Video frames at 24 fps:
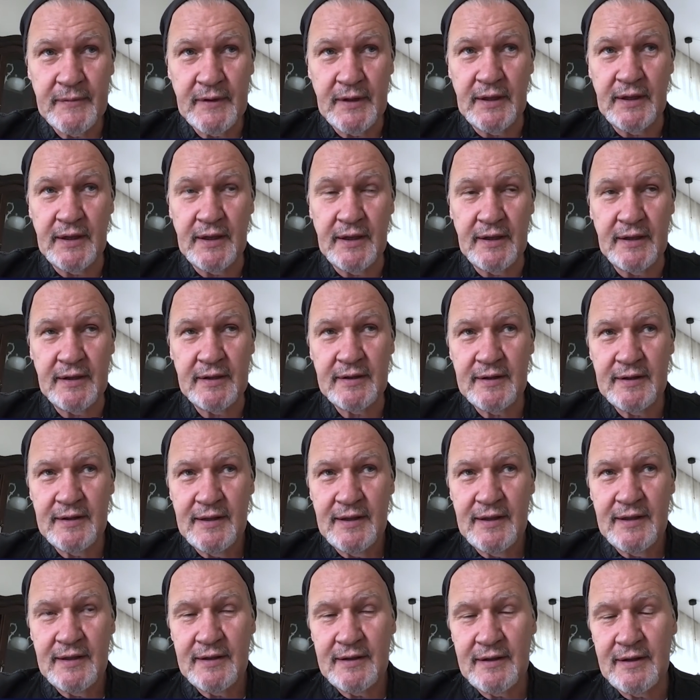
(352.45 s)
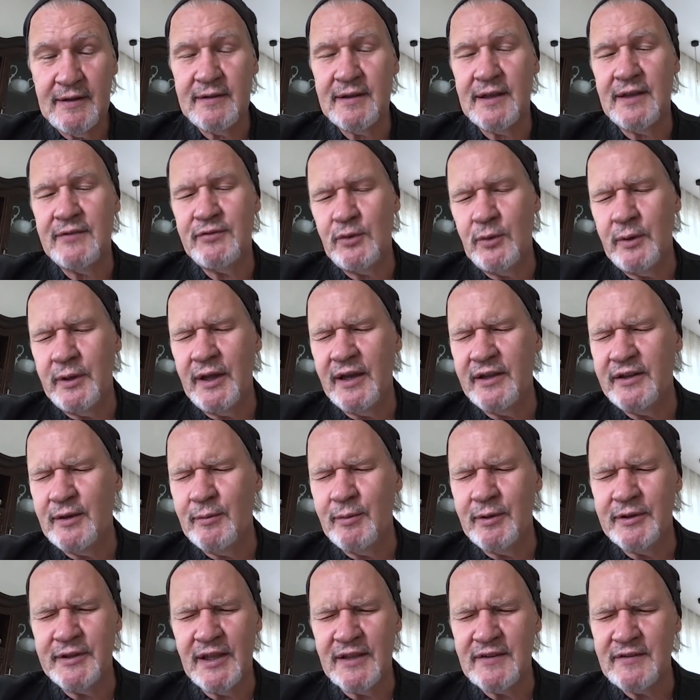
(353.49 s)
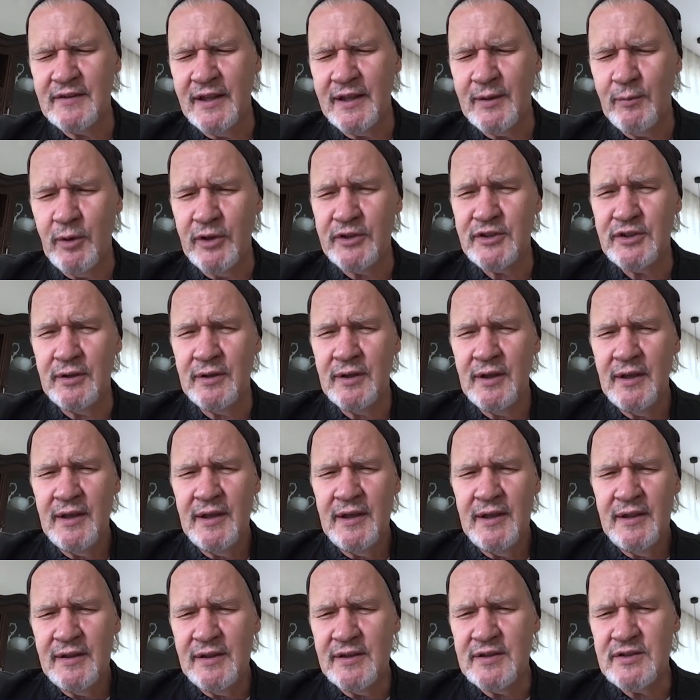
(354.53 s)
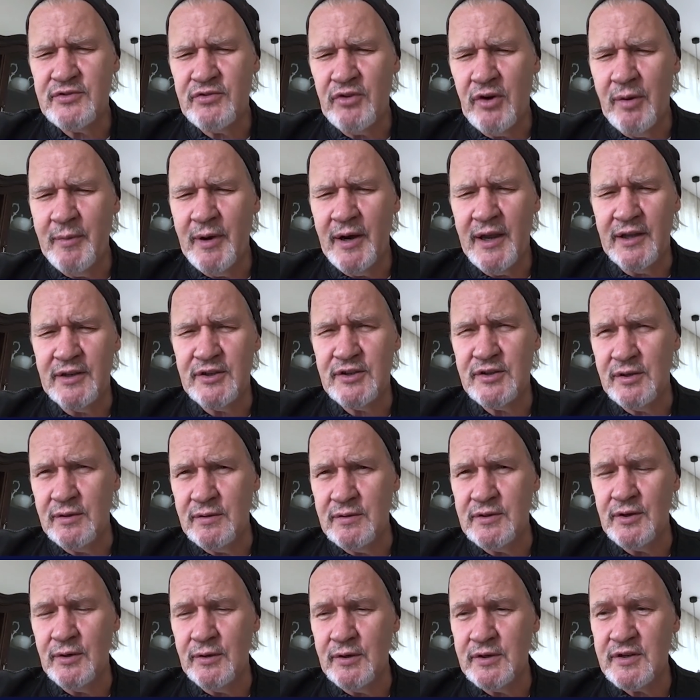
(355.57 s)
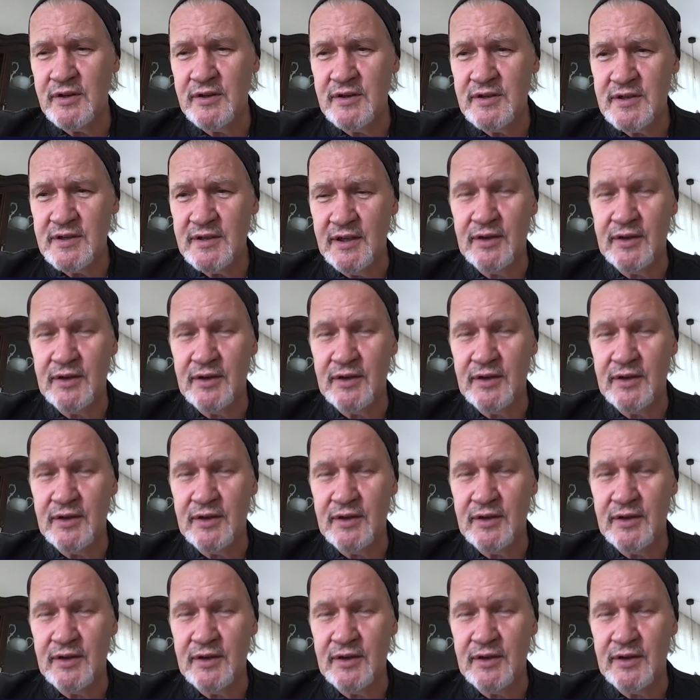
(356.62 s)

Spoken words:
To give you an idea what that's like, this drummer had two daughters.